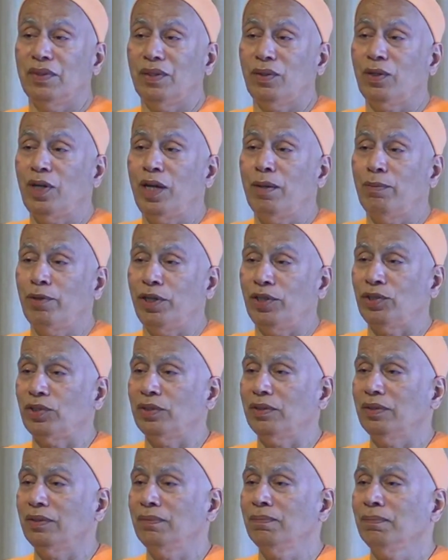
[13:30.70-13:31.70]

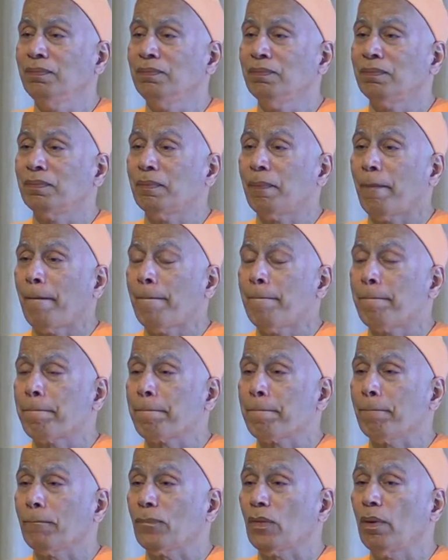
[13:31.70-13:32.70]
Collaboration.
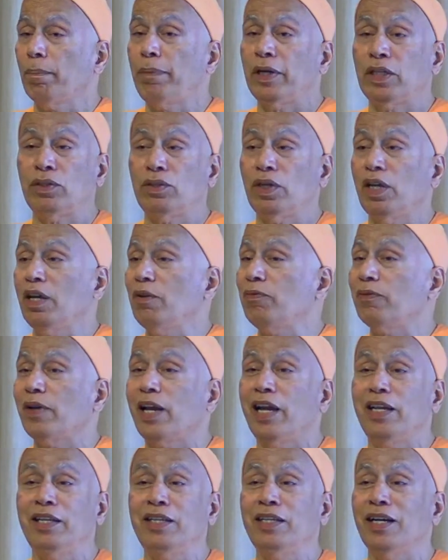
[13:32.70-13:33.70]
But if
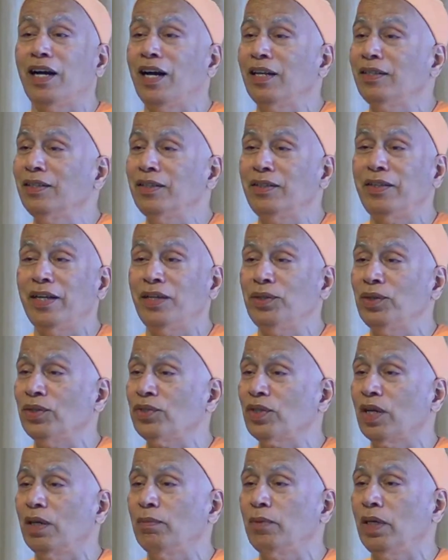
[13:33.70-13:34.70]
any other treasures
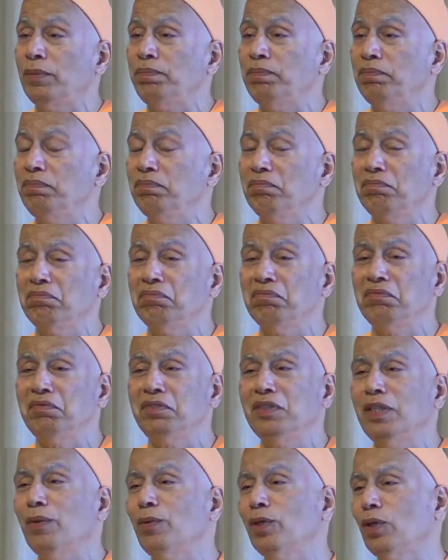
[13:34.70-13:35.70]
come up,
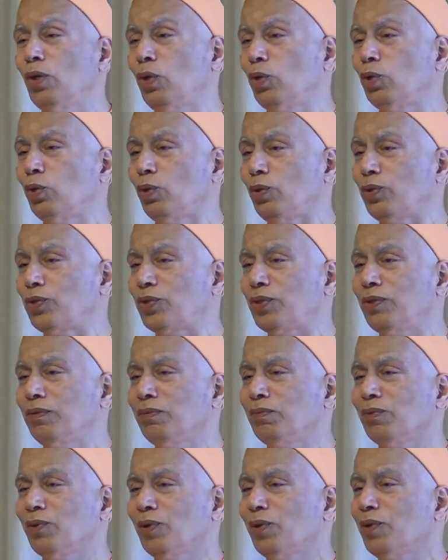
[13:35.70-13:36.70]
there were no rules.
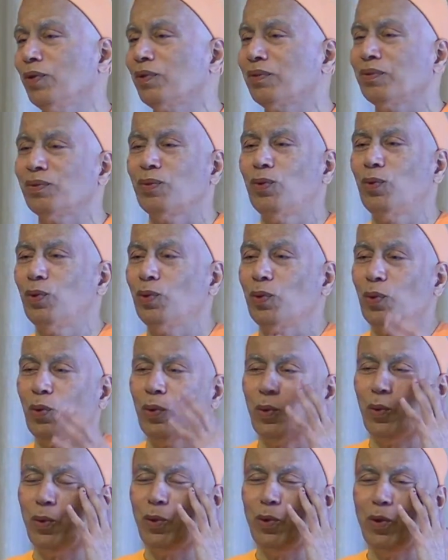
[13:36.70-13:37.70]

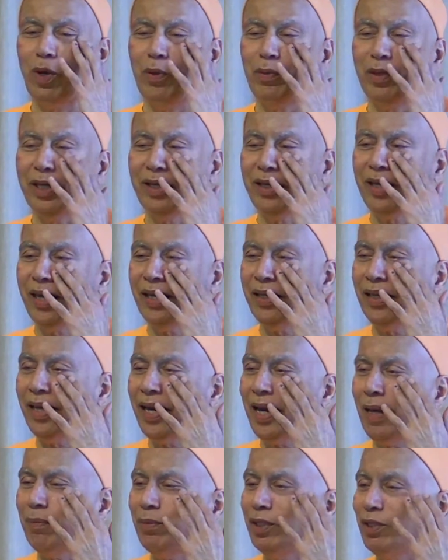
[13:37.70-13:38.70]
Whoever can
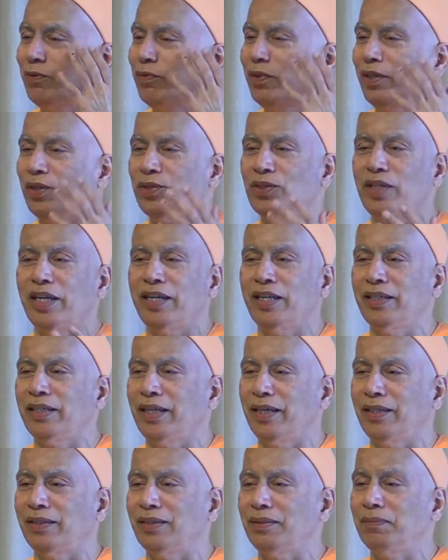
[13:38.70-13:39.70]
grab it first, they can
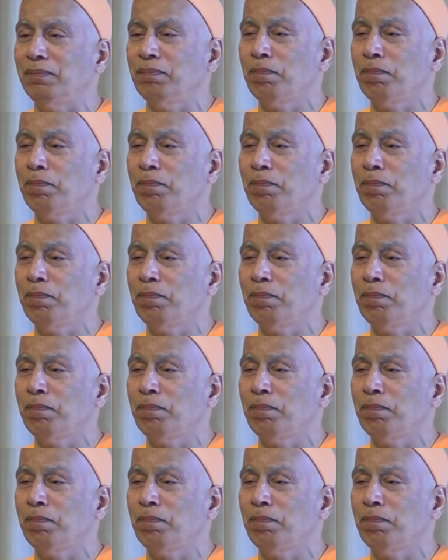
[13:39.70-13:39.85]
get it.